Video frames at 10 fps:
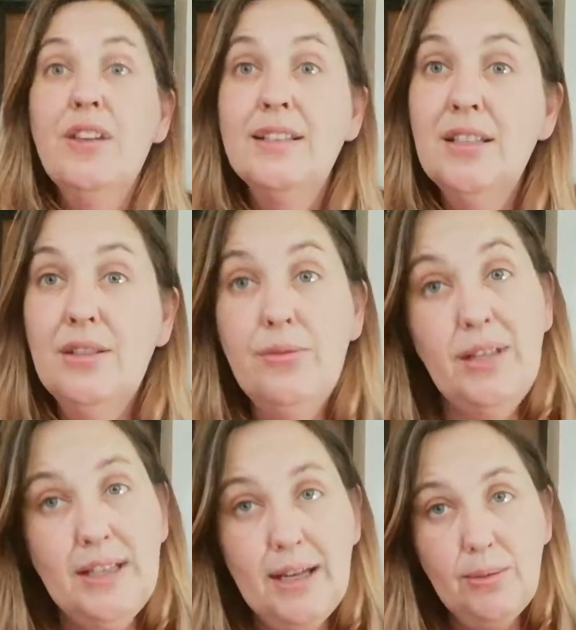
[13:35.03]
So that's the
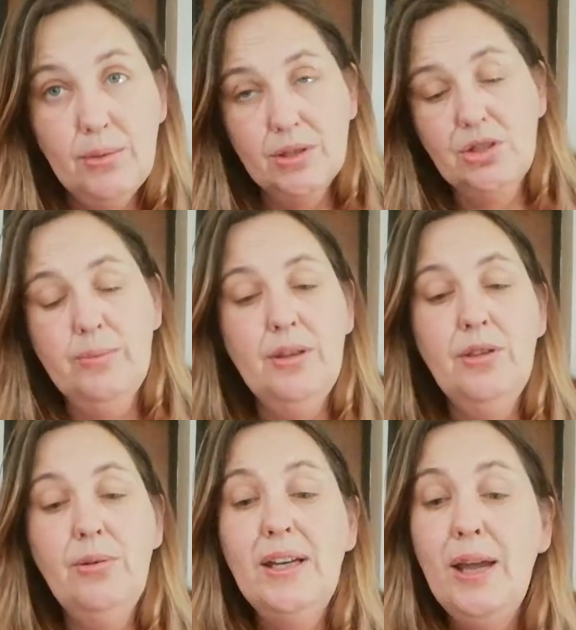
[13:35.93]
3-day workshop.
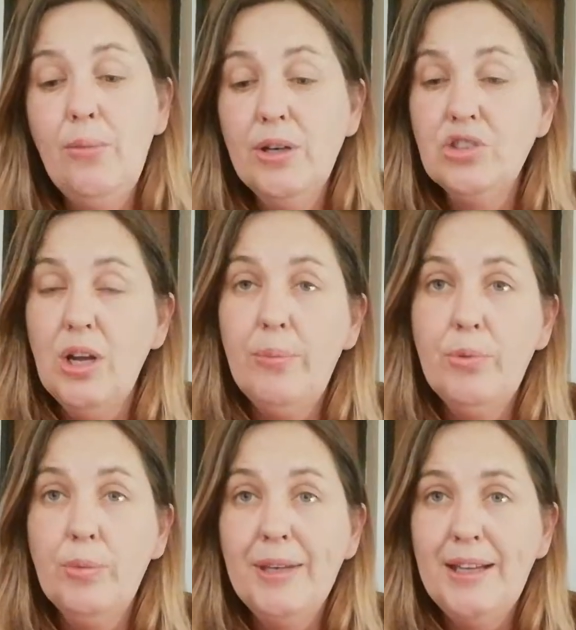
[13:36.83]
3-day
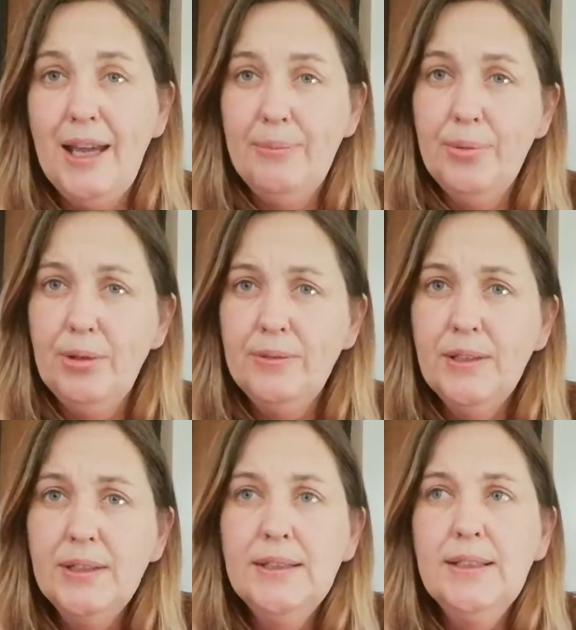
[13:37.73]
workshop will be in April
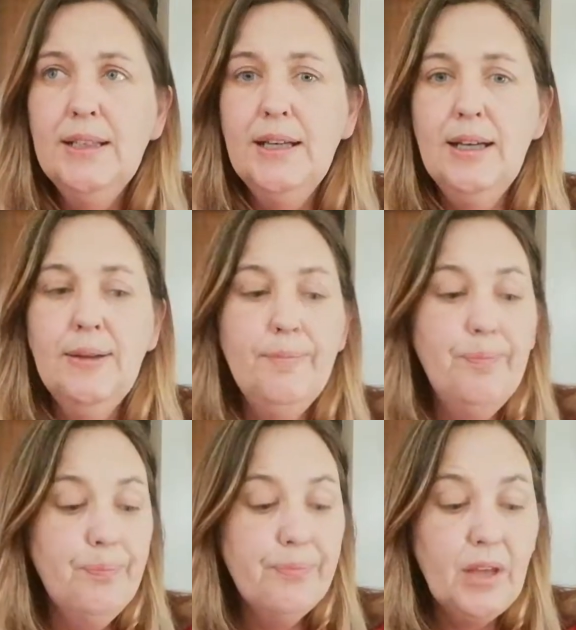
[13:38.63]

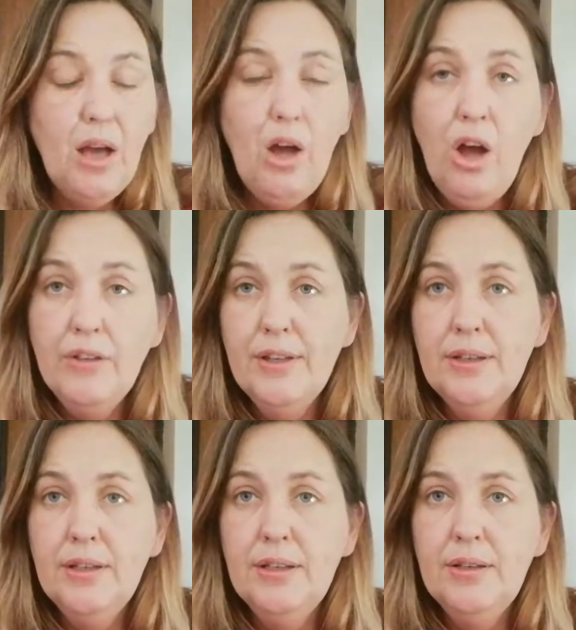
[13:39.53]
on
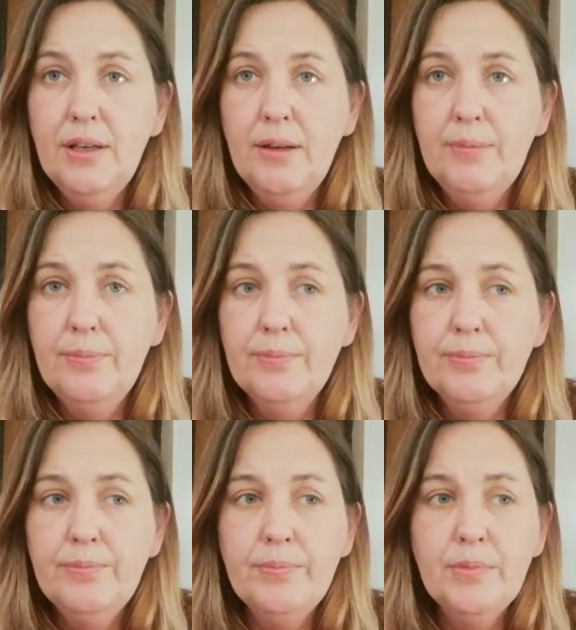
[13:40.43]
the
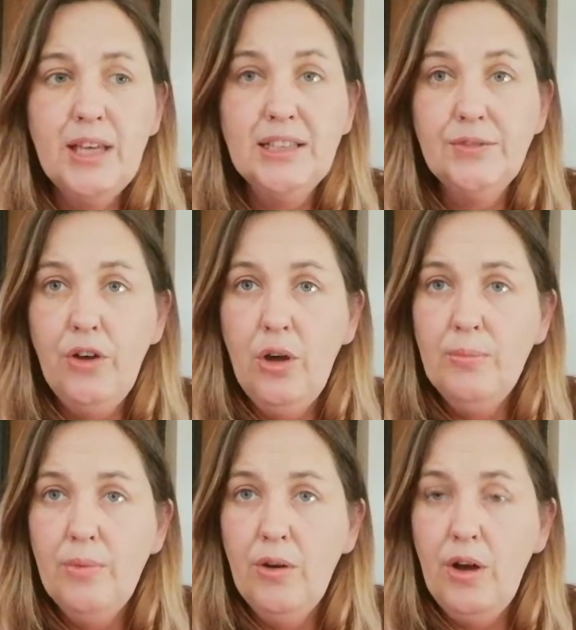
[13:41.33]
guest
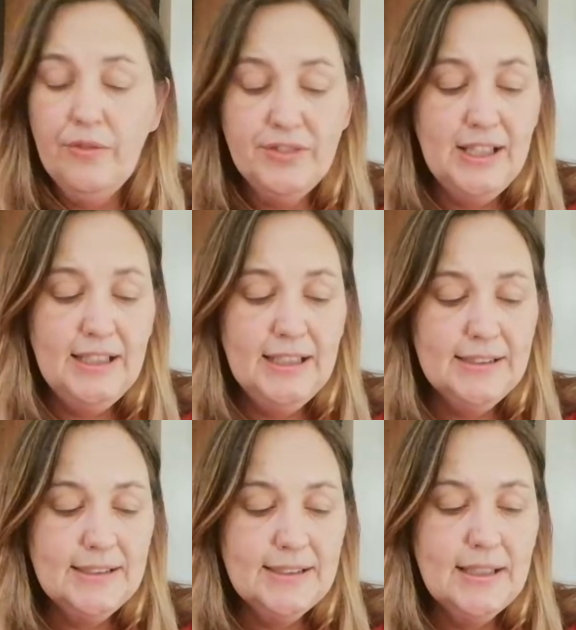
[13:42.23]
farm of
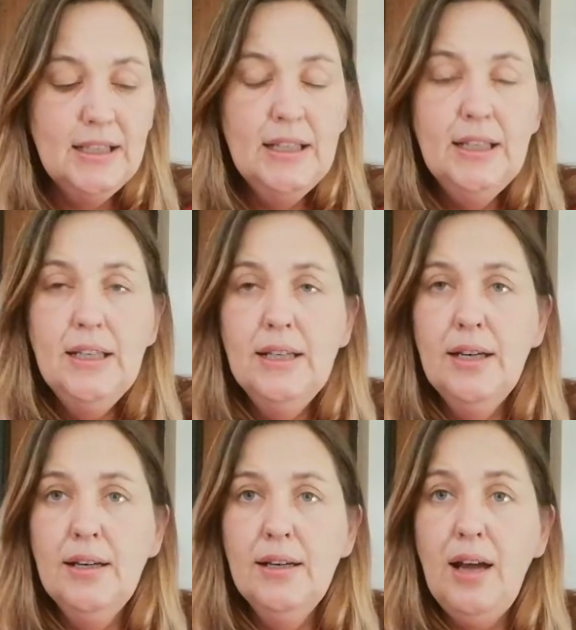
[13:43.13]
Zelinets.
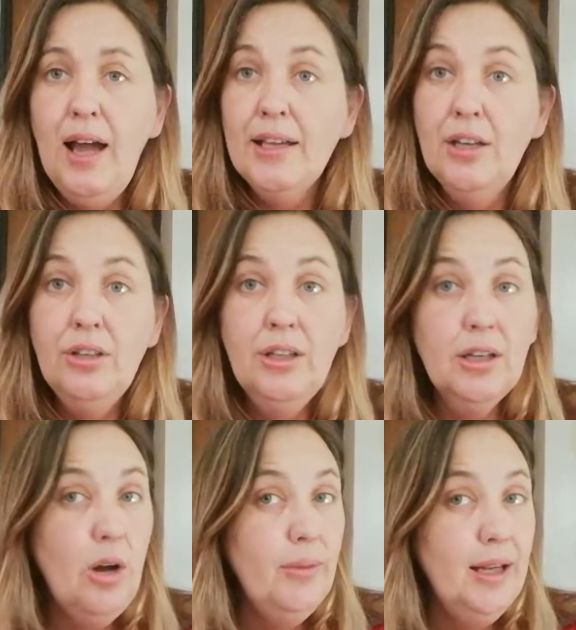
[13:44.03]
I can only
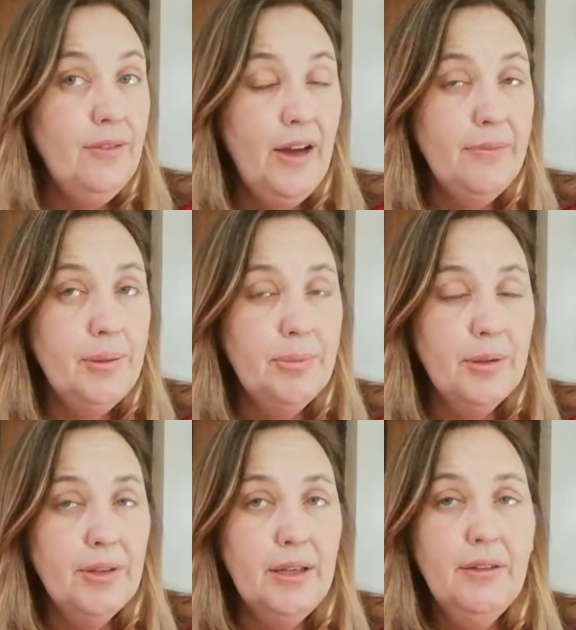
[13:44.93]
accommodate 5
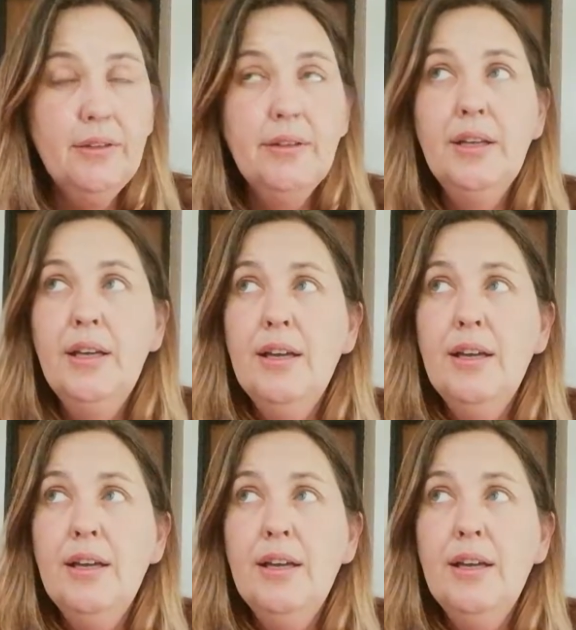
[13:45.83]
people there.